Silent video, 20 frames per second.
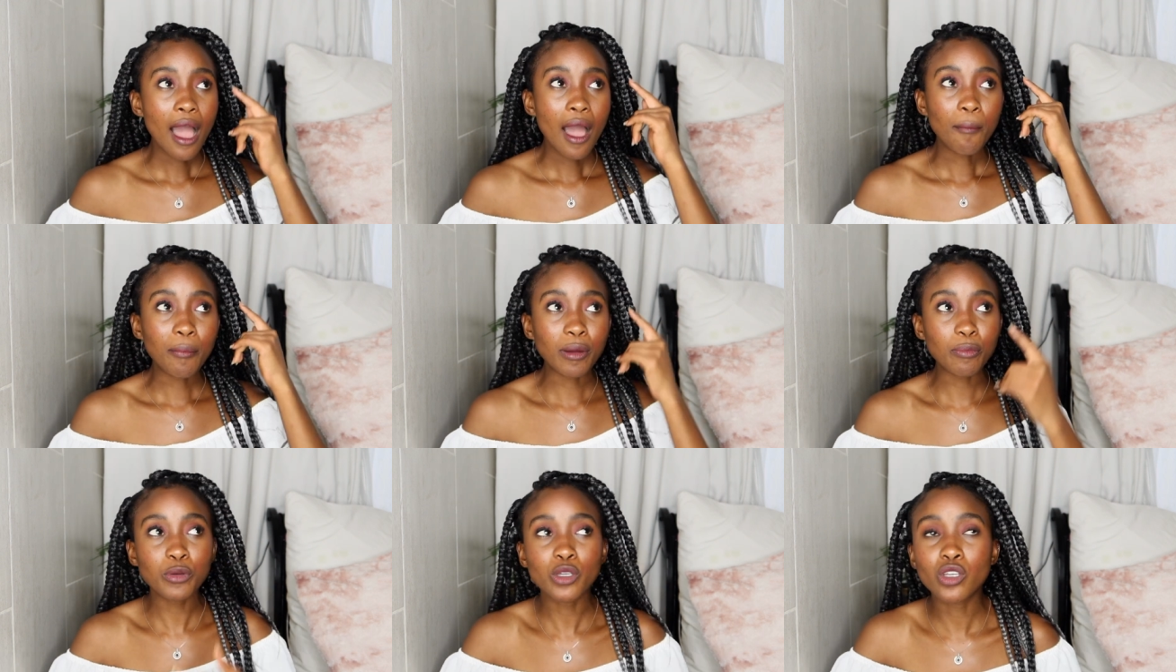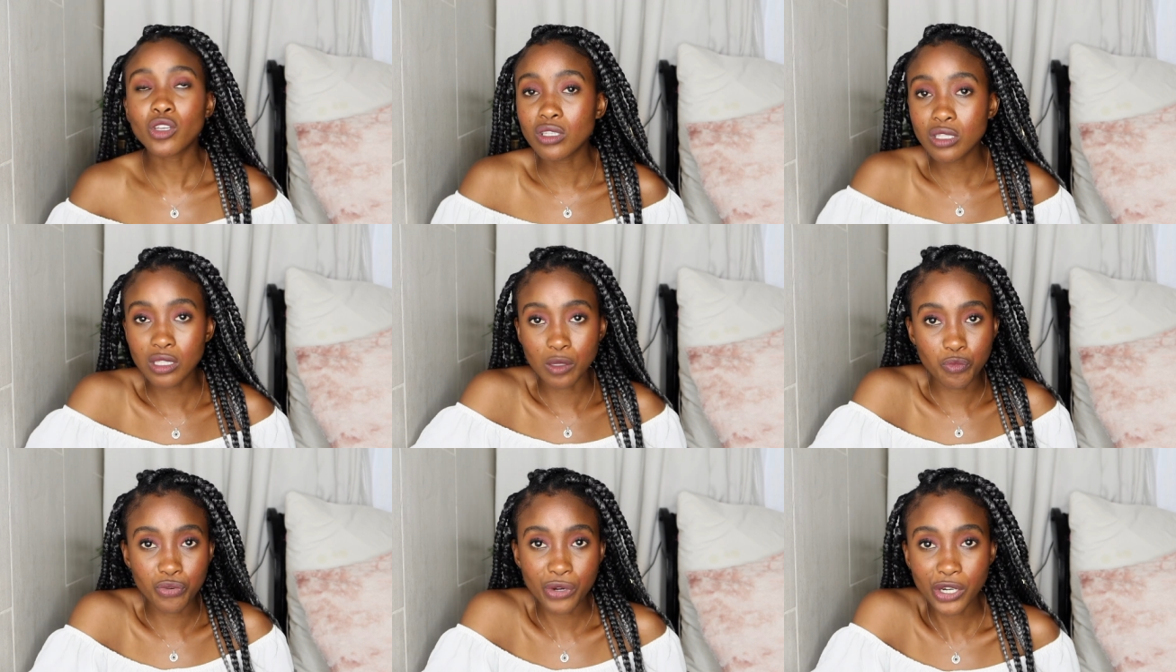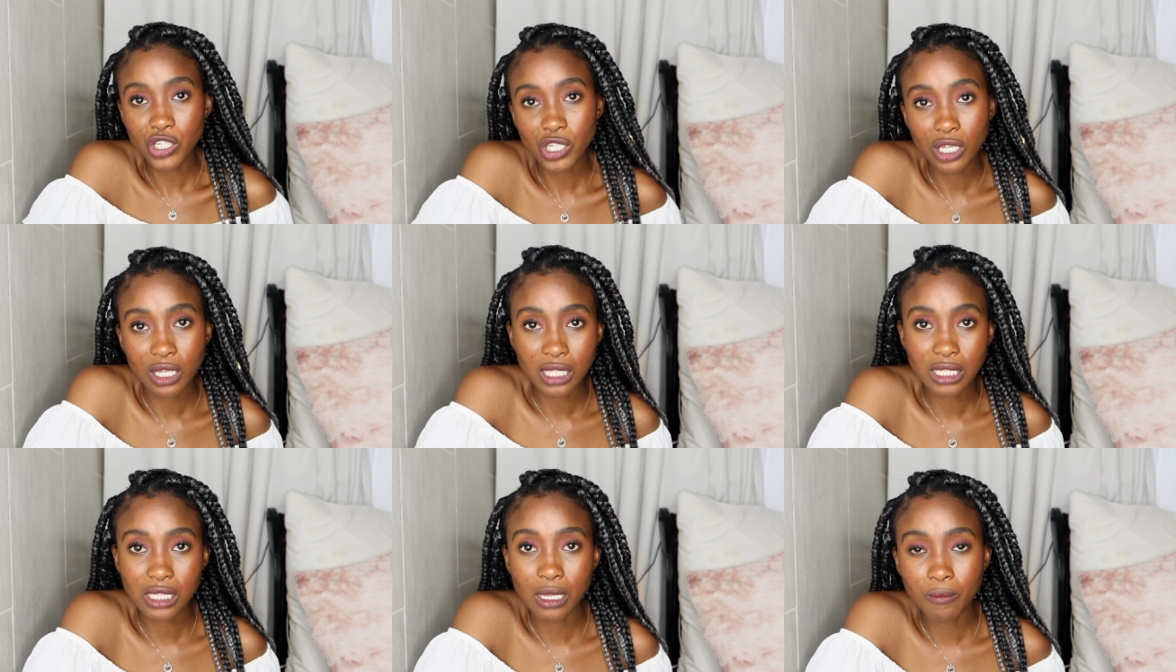But because
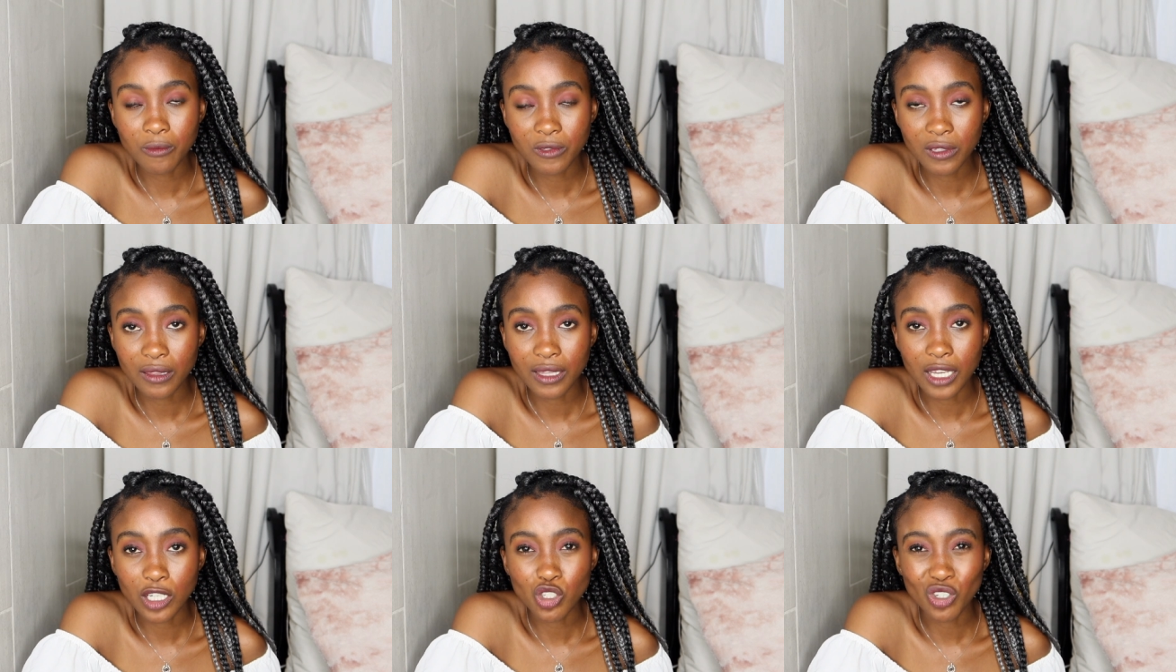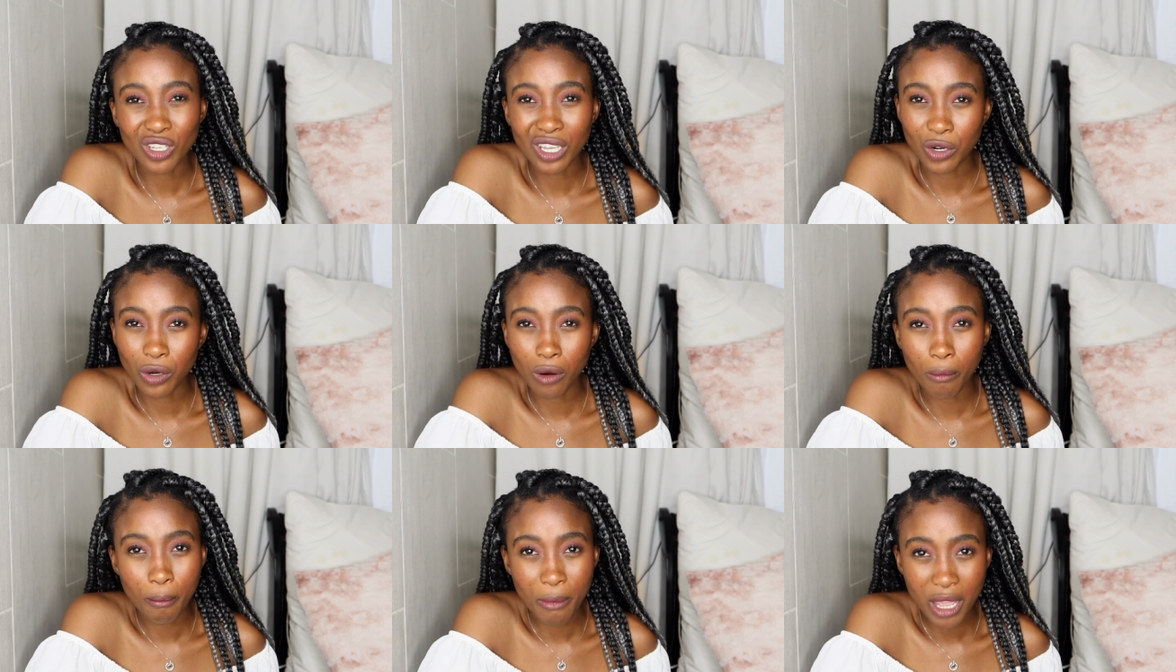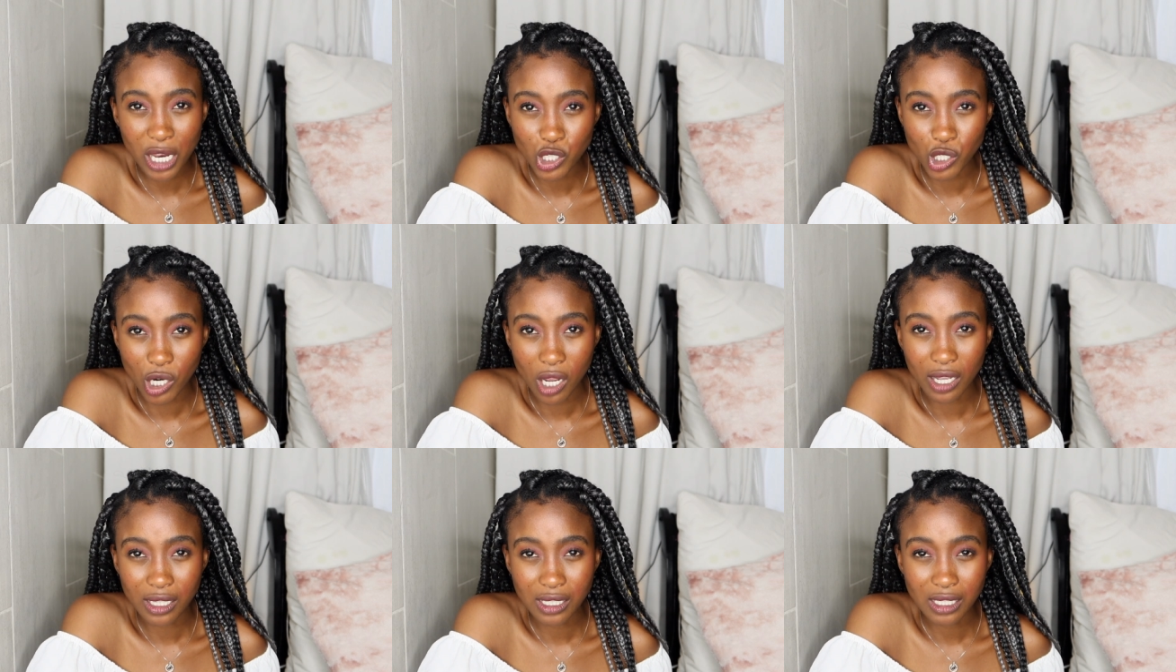depression is something that you cannot
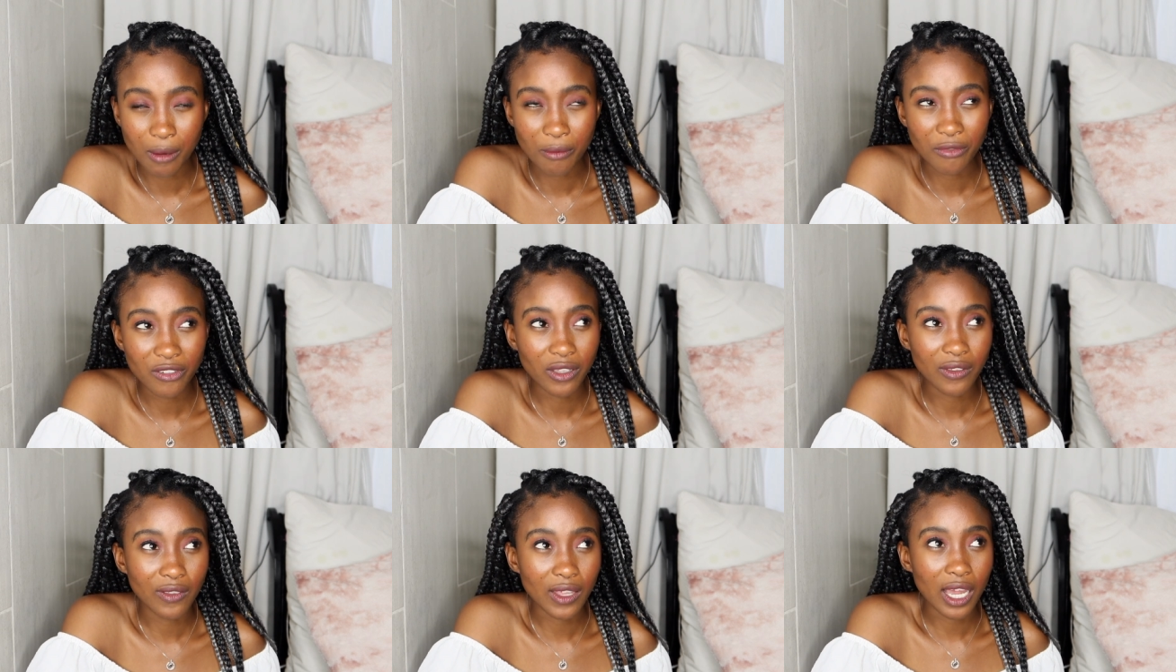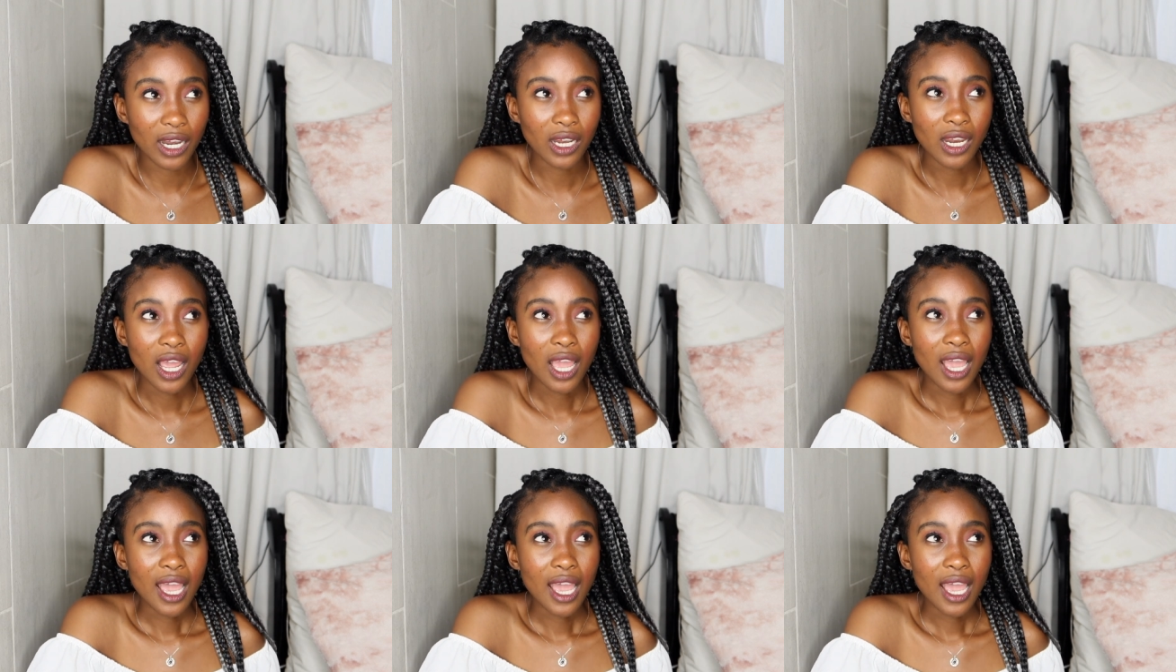measure, it's something that